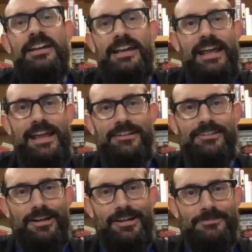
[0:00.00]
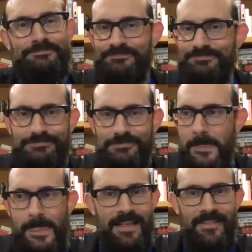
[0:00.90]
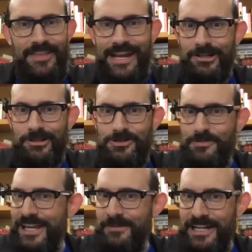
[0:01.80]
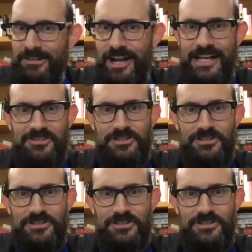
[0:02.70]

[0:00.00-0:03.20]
And that includes me and my clients.